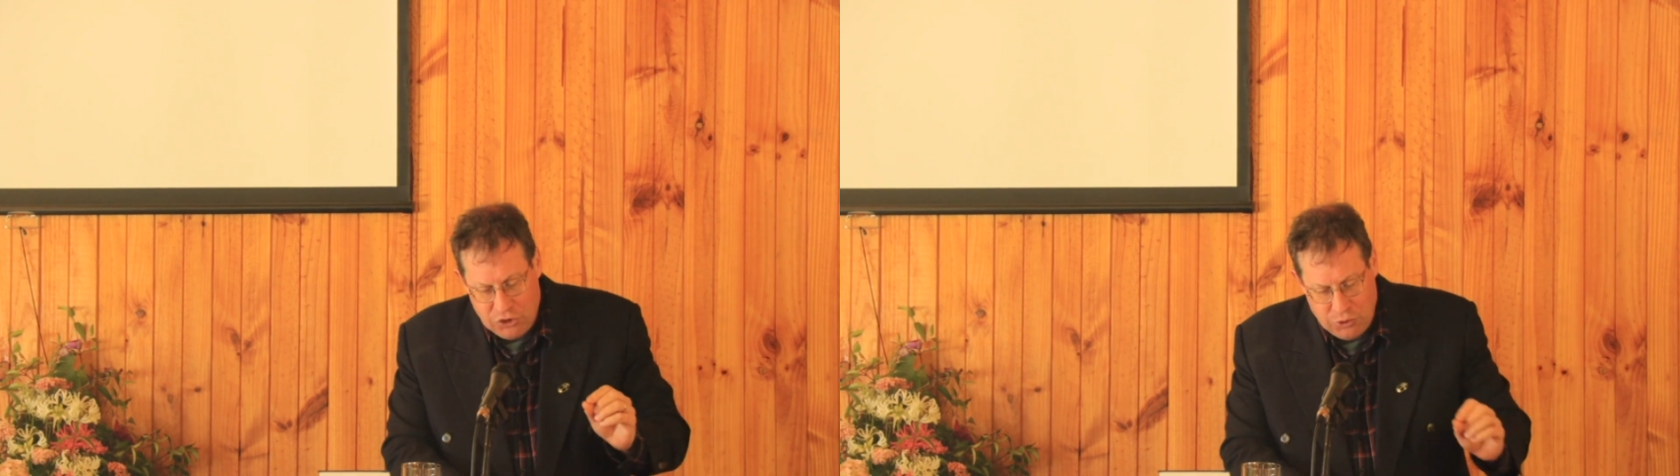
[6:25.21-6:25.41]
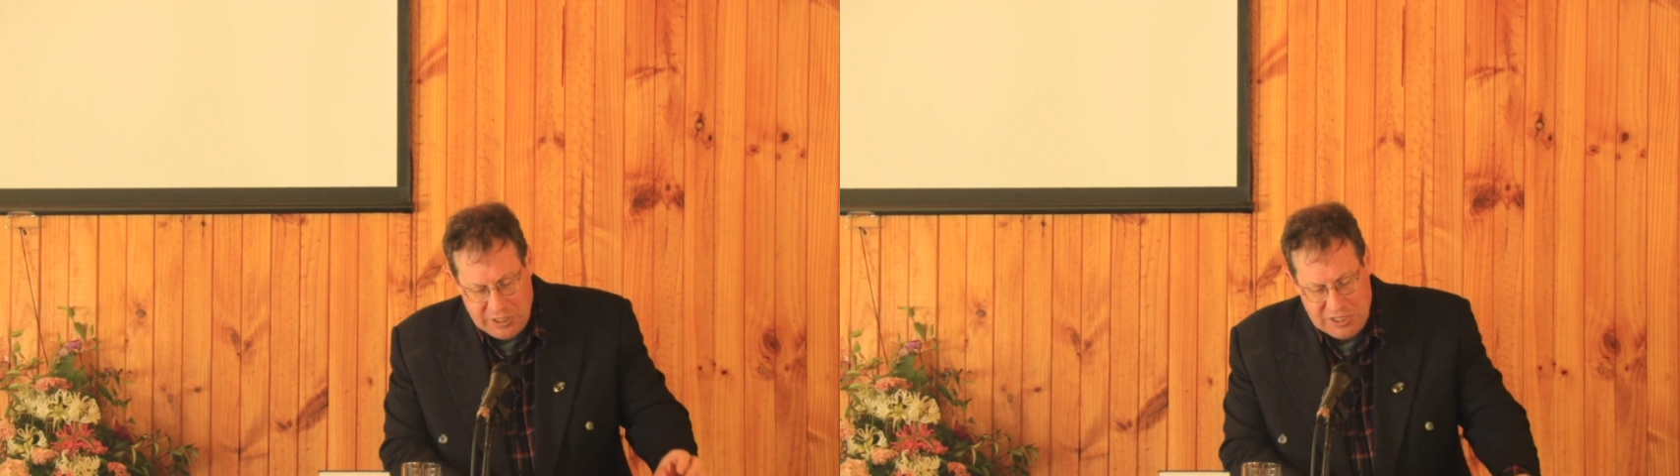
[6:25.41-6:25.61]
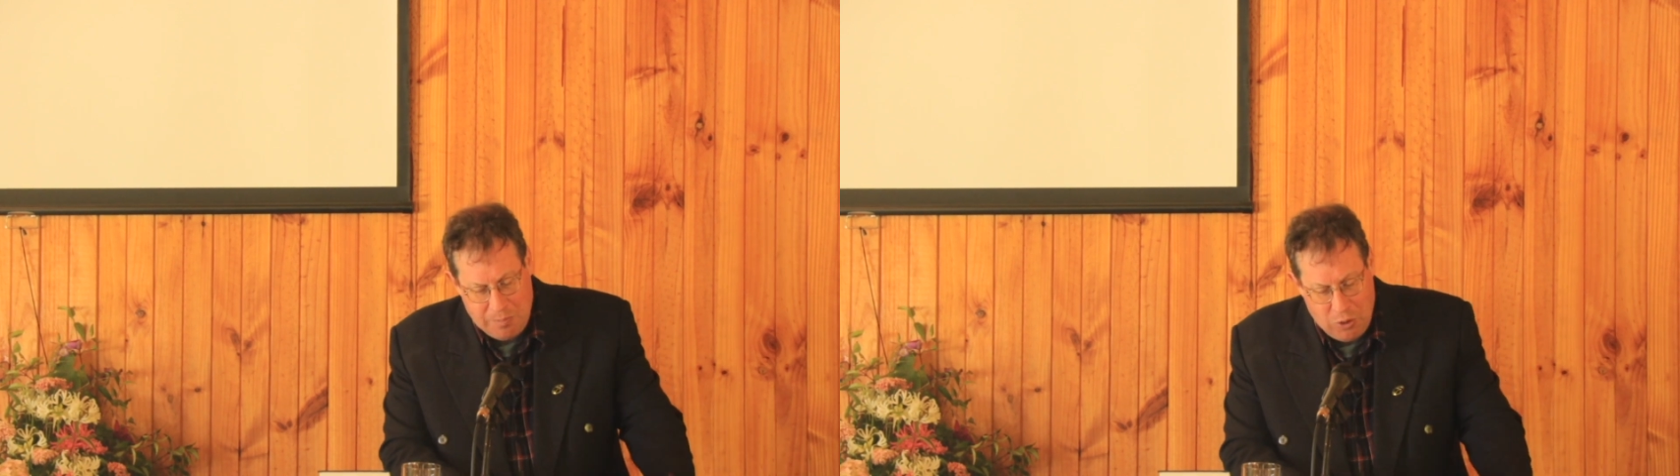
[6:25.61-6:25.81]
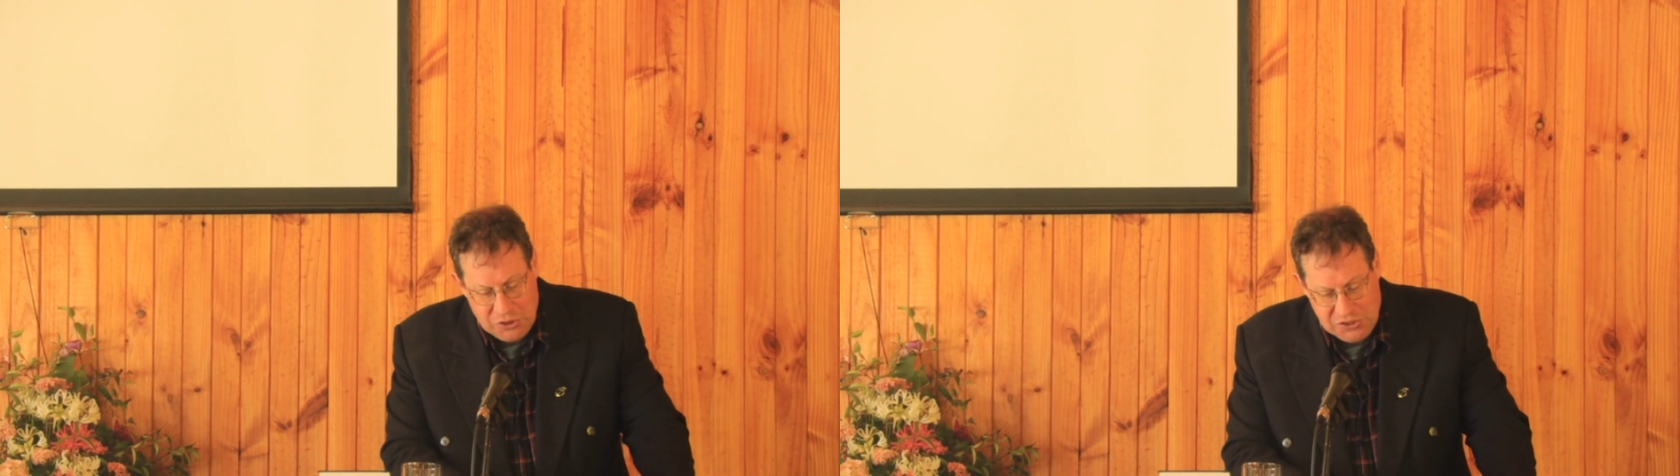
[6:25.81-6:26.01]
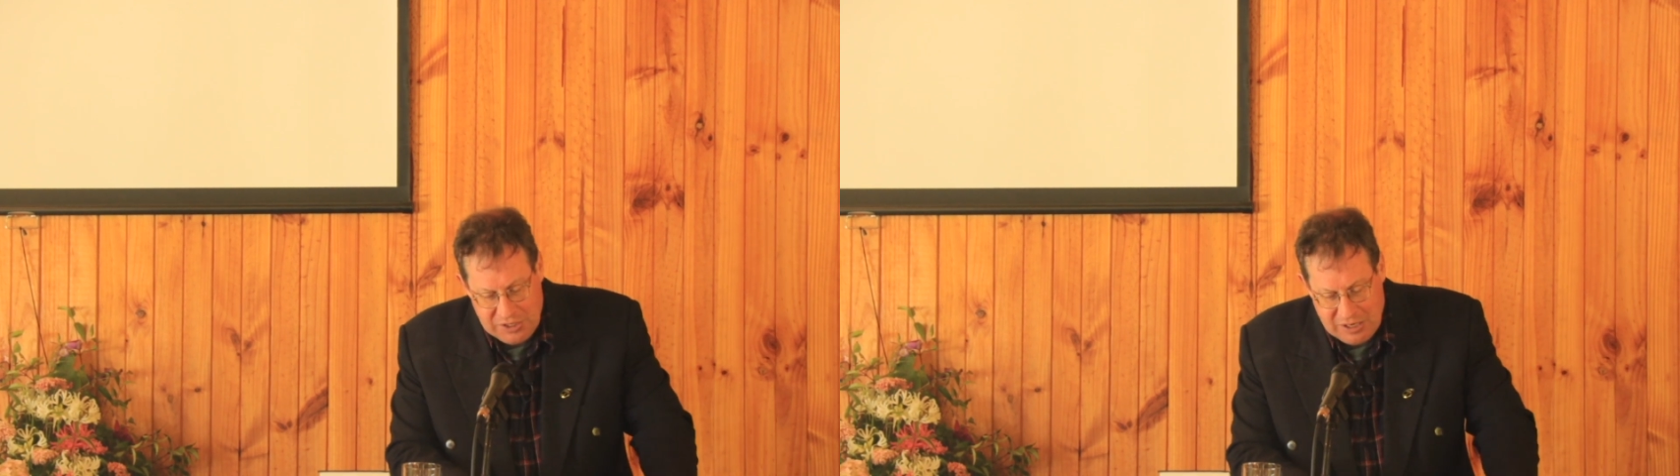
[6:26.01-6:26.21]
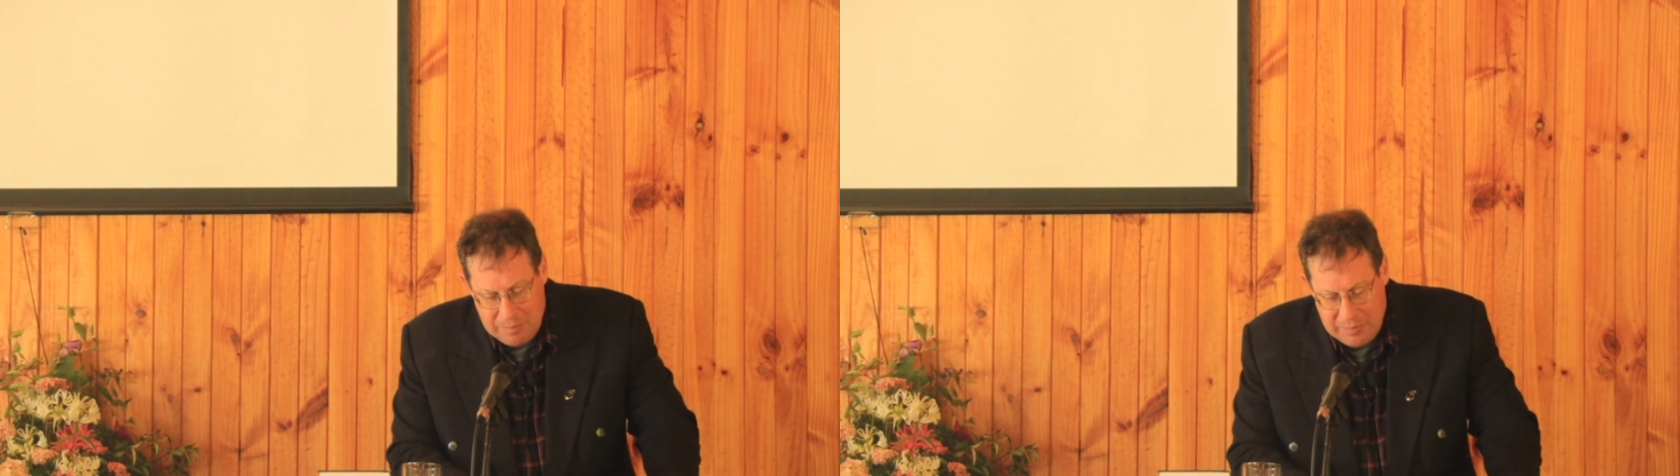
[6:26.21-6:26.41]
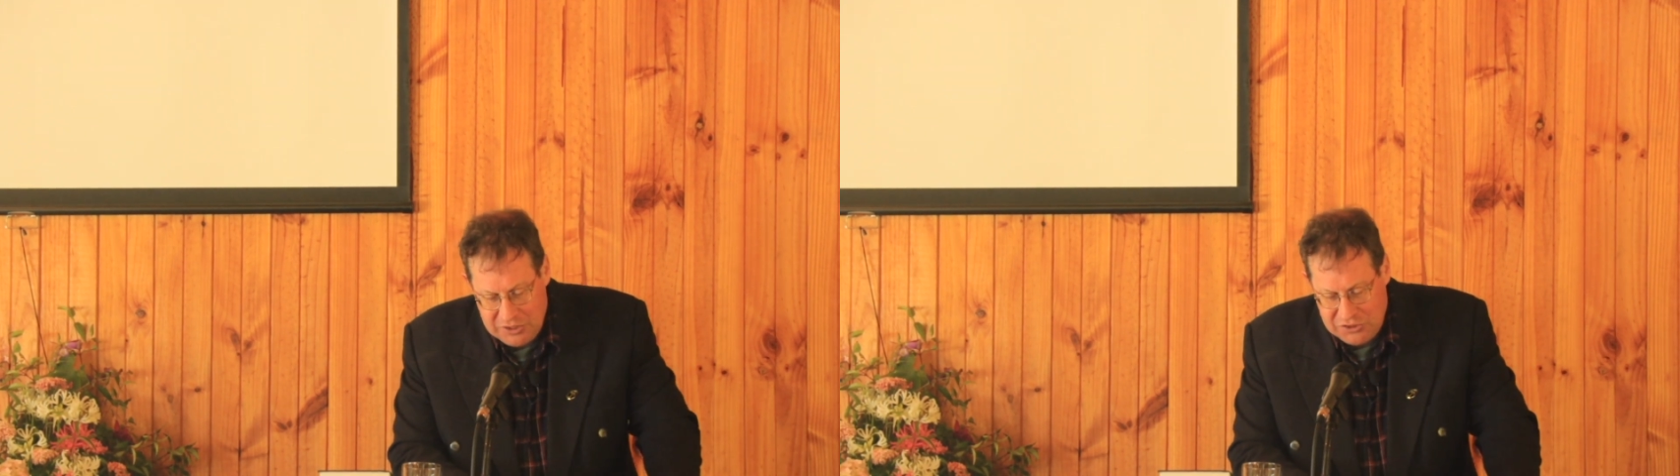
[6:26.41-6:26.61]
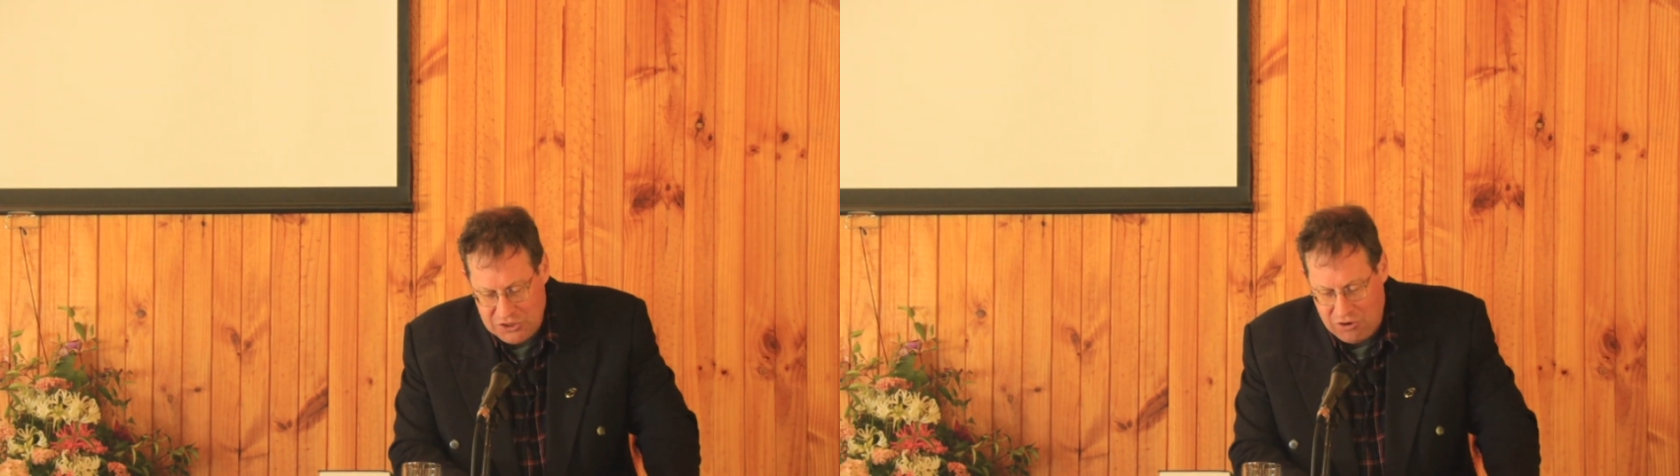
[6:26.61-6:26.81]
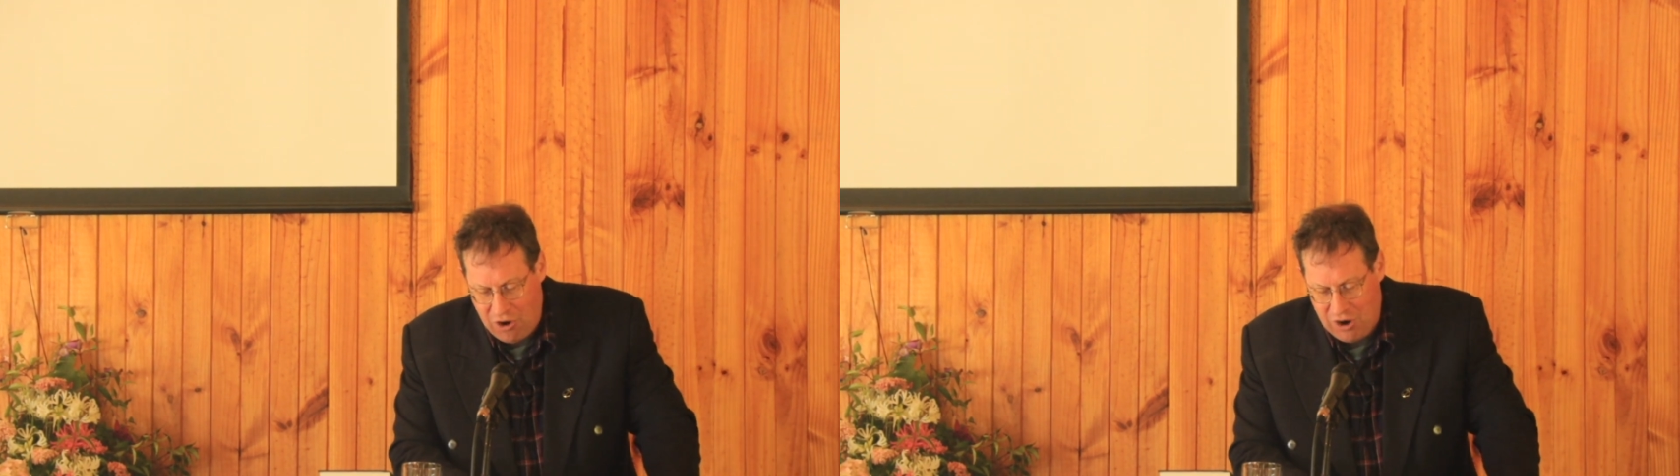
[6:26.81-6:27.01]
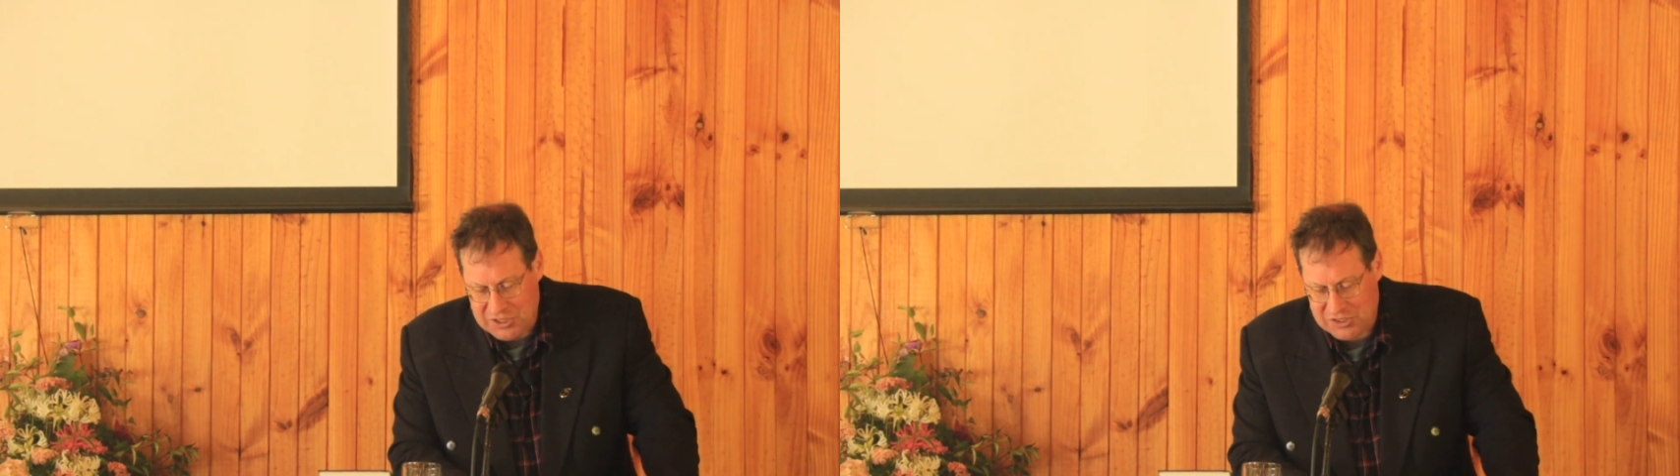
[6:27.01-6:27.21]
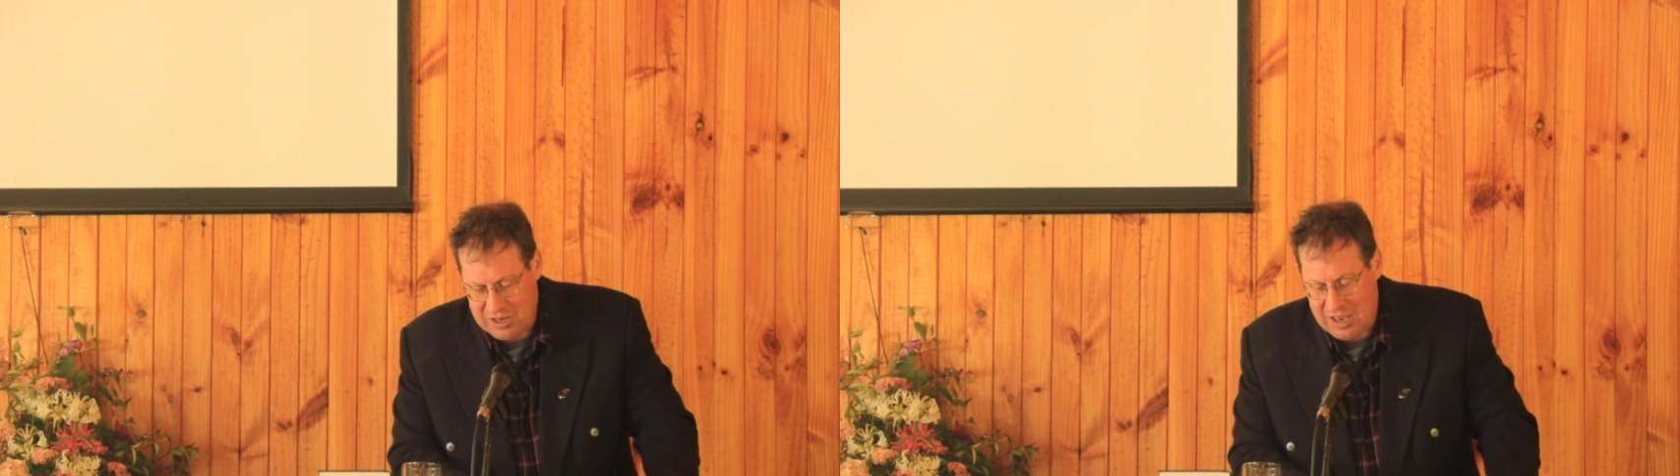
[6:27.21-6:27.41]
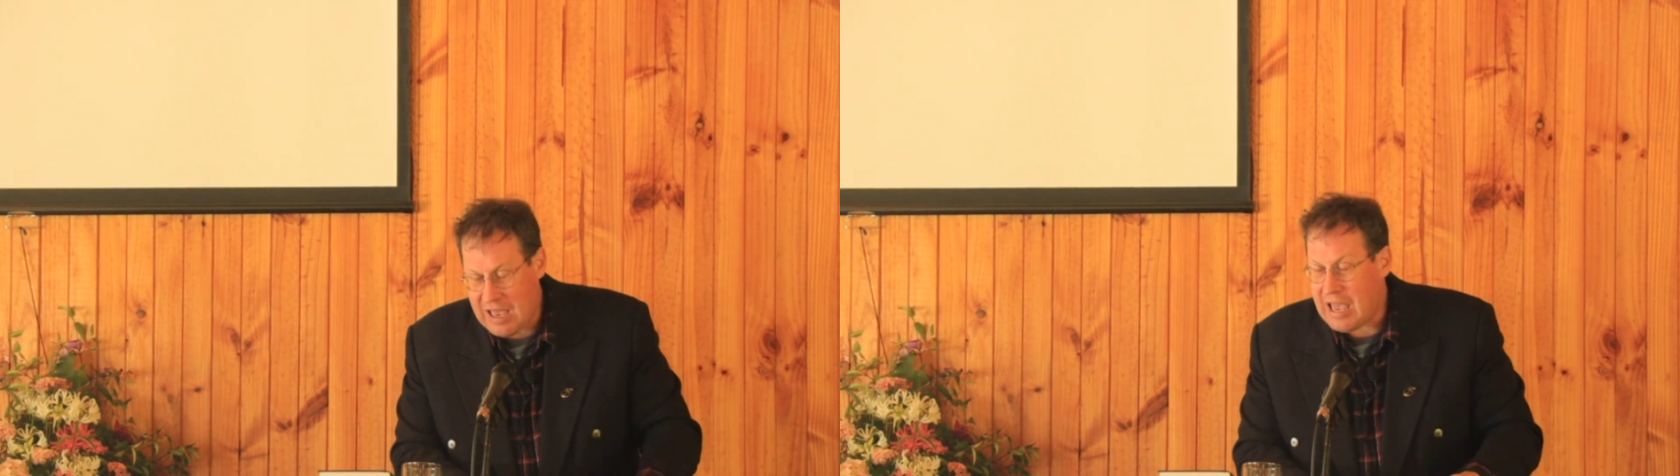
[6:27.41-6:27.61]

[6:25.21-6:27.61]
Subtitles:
to each person committed to Christ